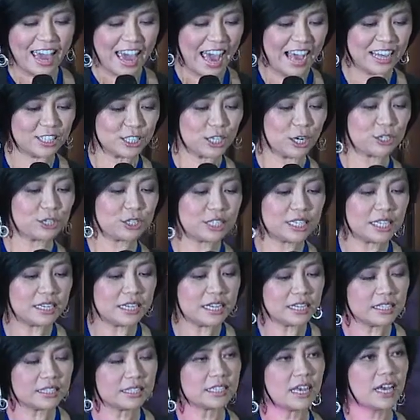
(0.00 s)
As our
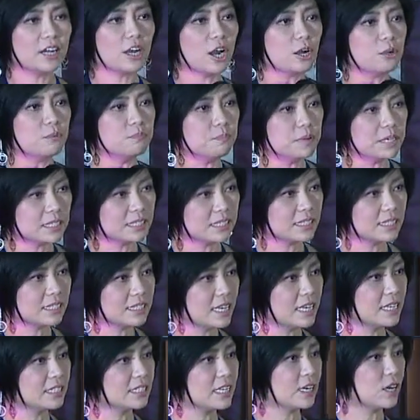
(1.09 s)
cities and our
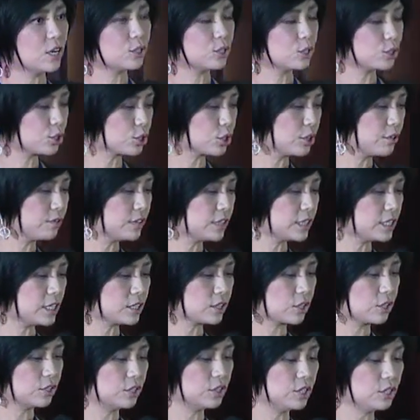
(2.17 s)
businesses and our services
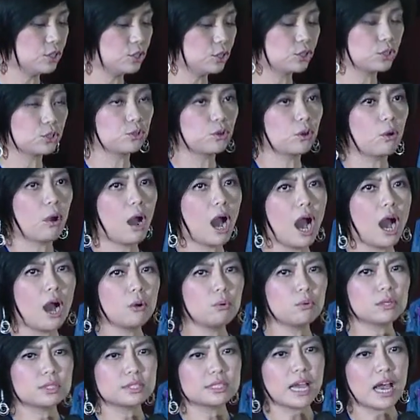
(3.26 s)
continue to grow, how
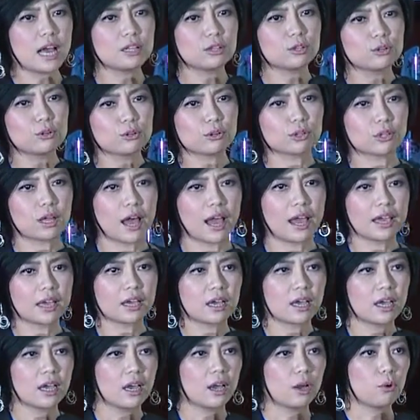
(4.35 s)
will that look like
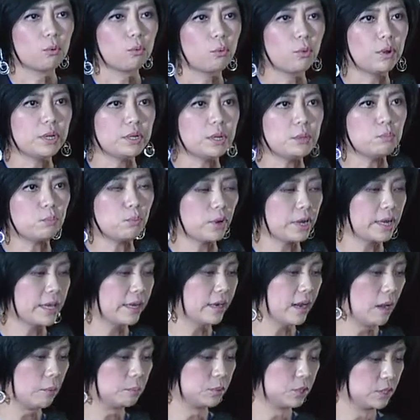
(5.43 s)
when you bring it
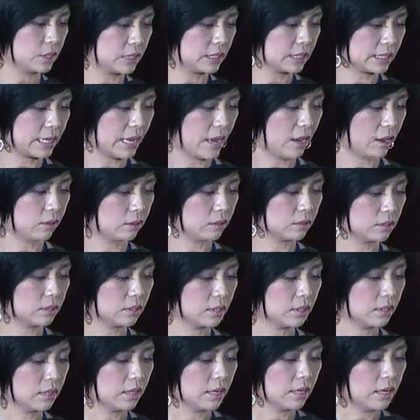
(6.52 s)
up to scale?
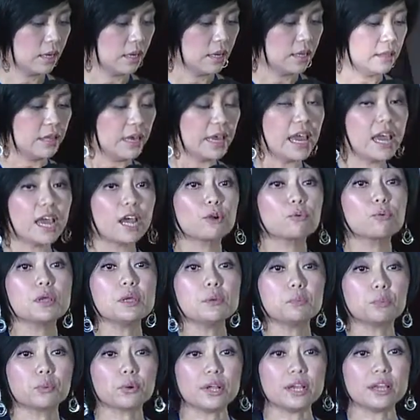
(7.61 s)
The air we
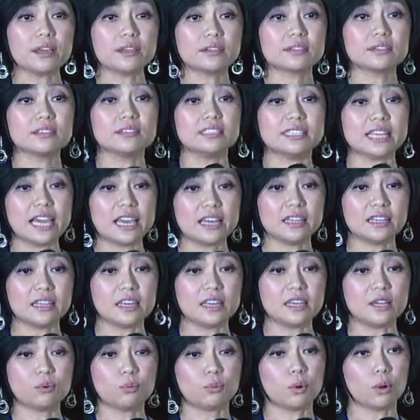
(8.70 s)
breathe
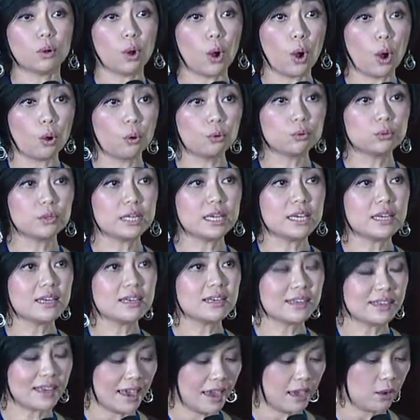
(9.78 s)
daily will only
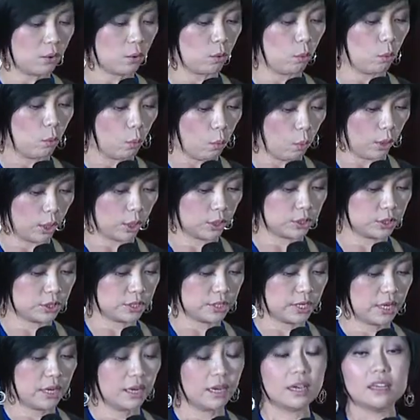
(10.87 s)
get
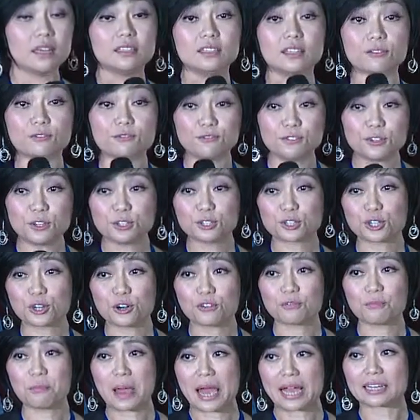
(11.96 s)
worse. The future
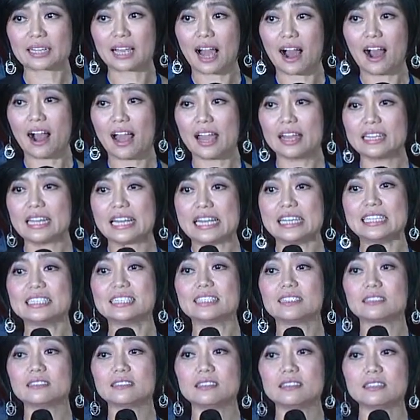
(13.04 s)
of mankind
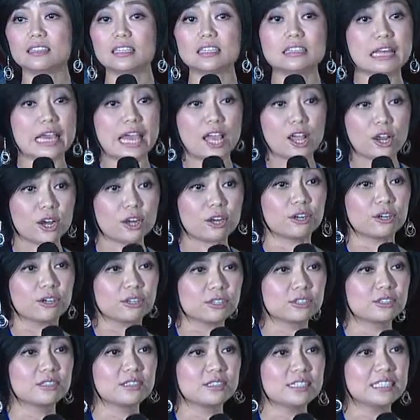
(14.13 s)
is in the air,
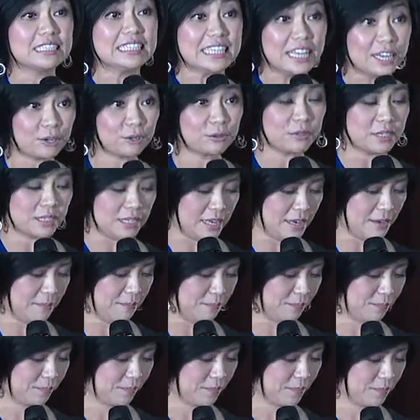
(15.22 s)
literally.
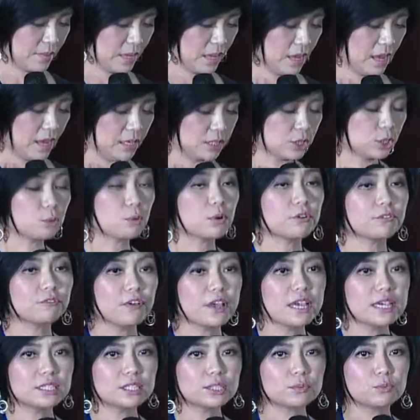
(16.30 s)
So we're
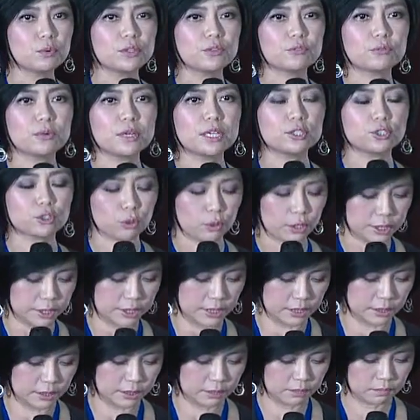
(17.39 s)
faced with three
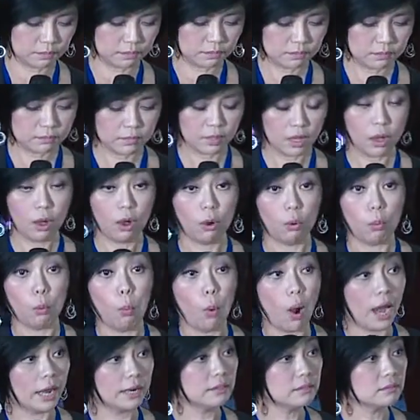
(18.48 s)
choices.
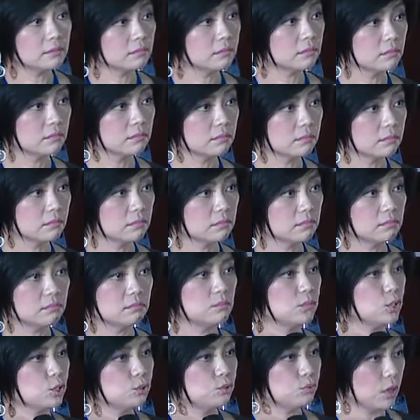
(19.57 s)
One,
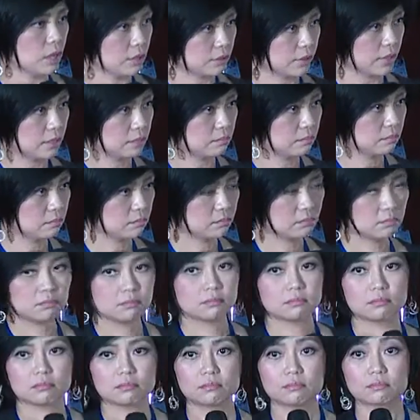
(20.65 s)
do nothing.
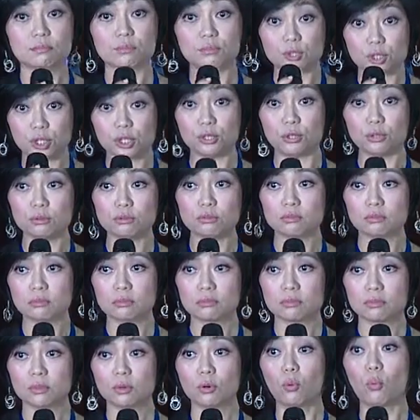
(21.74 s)
Two,
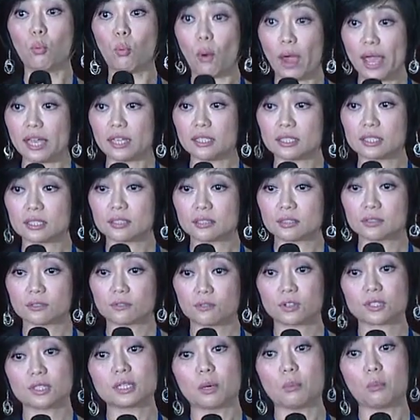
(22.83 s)
wait
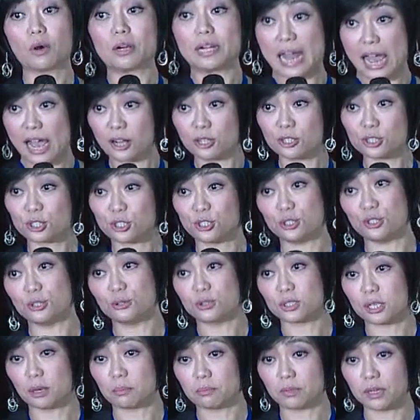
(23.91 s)
for someone else to do
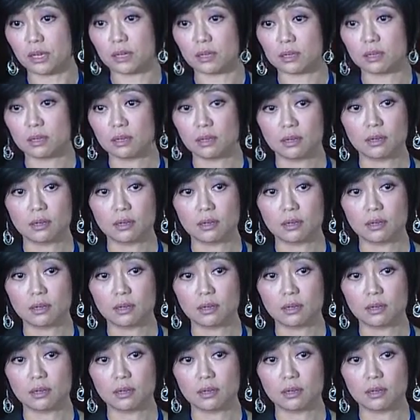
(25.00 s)
something.